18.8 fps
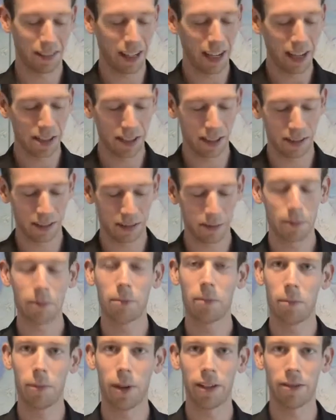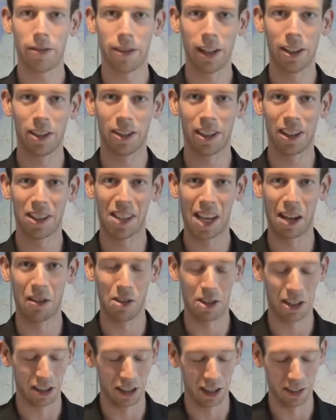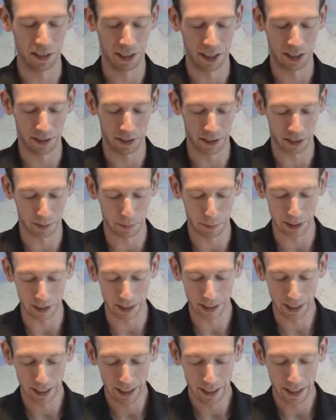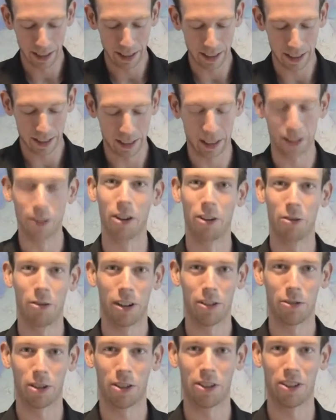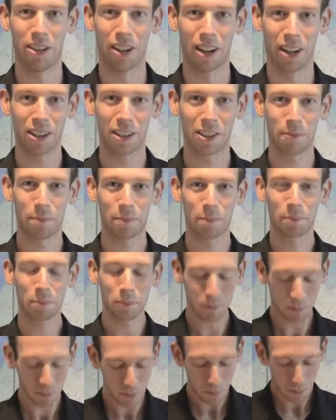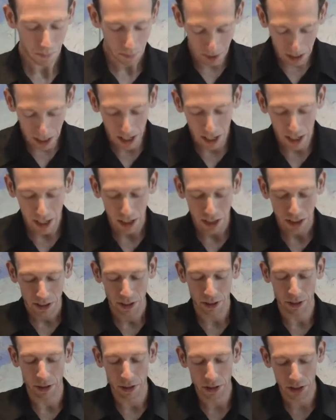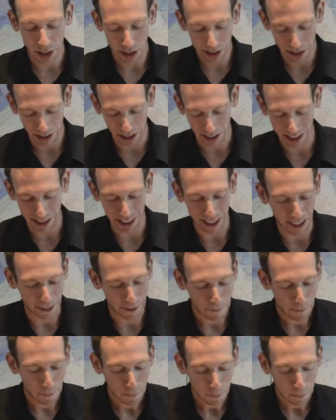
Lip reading: actually, a mighty fine looking sandwich here, even if it's a bit unorthodox. So, jesting aside,